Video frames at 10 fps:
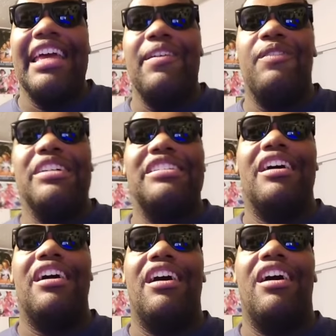It
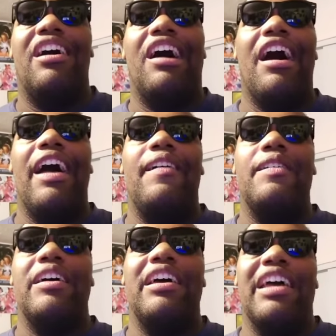was
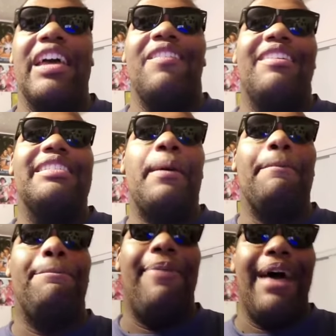it was
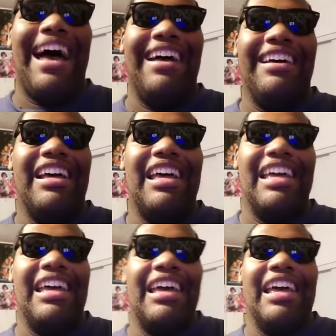
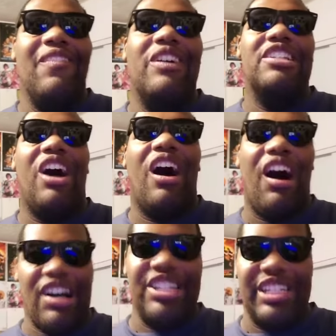it was
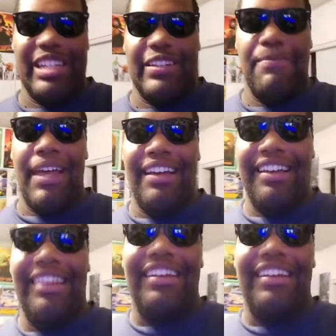awesome.